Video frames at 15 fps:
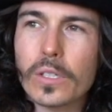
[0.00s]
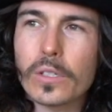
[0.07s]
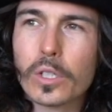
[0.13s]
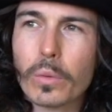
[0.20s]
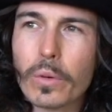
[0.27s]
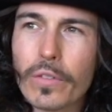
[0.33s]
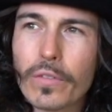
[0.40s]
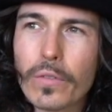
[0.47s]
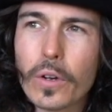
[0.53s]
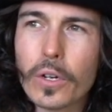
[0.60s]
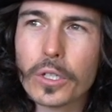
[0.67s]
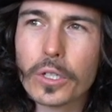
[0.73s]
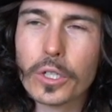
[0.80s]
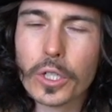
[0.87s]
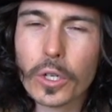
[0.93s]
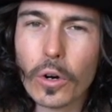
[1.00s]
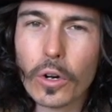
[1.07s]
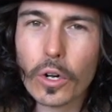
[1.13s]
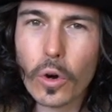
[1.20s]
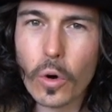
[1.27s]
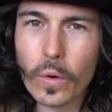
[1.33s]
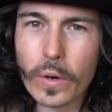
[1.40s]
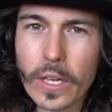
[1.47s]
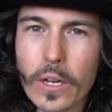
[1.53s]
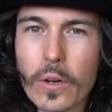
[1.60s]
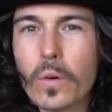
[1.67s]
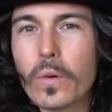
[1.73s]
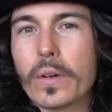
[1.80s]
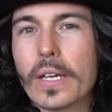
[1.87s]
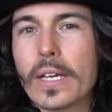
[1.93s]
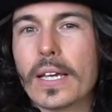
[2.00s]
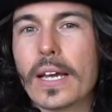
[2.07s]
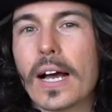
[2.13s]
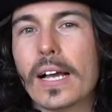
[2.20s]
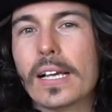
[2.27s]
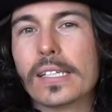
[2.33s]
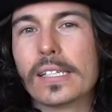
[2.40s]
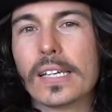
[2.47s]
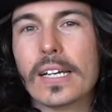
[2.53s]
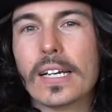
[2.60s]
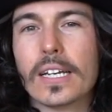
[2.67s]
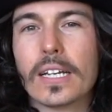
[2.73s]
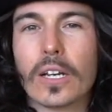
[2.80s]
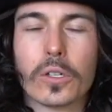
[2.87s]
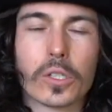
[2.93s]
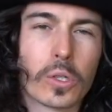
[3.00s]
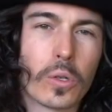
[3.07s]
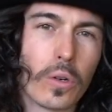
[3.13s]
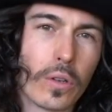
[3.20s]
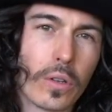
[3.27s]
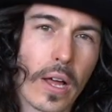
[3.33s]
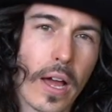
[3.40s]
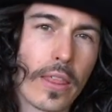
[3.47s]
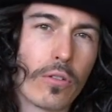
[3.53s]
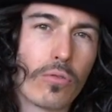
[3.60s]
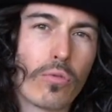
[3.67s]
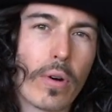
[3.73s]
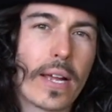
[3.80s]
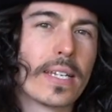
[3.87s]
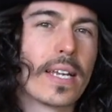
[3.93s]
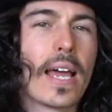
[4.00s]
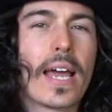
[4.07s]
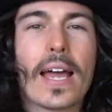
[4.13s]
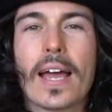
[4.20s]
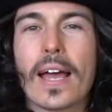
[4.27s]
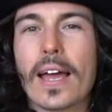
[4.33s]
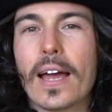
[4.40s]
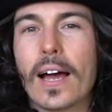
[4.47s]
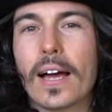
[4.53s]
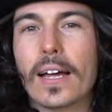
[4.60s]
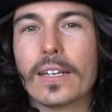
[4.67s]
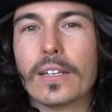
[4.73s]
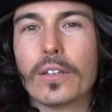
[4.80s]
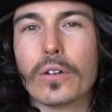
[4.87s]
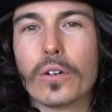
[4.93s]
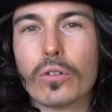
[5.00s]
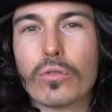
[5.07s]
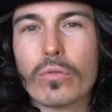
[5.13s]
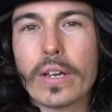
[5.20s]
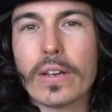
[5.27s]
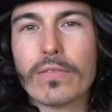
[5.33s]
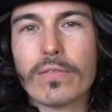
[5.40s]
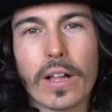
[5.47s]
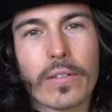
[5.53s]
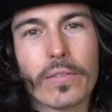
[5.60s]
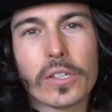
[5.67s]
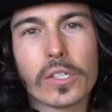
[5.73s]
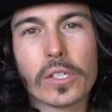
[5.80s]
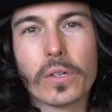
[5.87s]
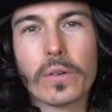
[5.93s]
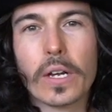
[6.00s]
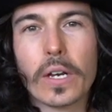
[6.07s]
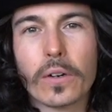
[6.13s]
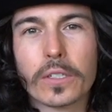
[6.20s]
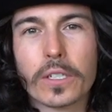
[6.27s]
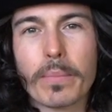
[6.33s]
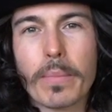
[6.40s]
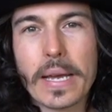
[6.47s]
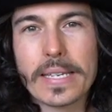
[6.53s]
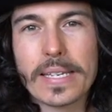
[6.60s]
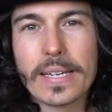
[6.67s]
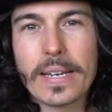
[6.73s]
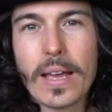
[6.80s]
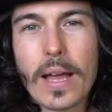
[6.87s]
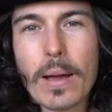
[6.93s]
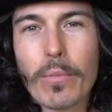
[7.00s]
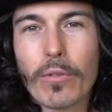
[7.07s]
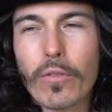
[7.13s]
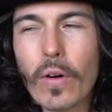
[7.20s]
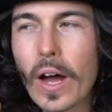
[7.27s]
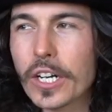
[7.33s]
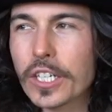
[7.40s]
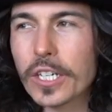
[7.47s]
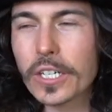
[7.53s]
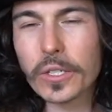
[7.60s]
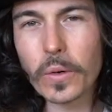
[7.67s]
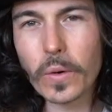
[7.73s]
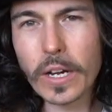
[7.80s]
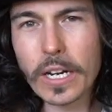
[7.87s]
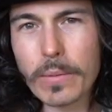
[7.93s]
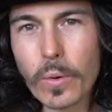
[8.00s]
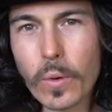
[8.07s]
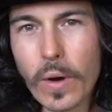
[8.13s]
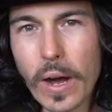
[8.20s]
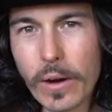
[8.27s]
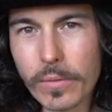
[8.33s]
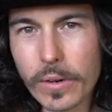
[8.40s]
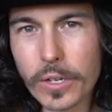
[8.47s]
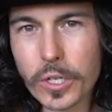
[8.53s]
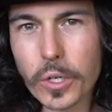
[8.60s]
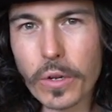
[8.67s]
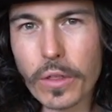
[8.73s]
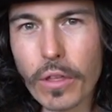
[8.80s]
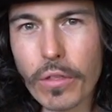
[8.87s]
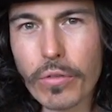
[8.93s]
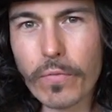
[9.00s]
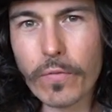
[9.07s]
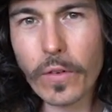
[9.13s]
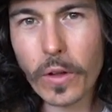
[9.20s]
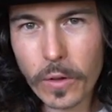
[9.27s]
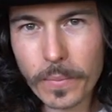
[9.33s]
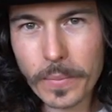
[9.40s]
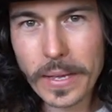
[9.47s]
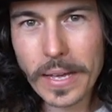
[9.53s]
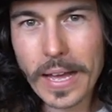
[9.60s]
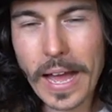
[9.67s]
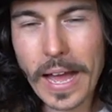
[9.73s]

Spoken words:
So we first shot Courtney. Courtney has sort of like the red hair and the green velvet suit. It looked amazing. Before I actually talk anymore, I want to show you the film.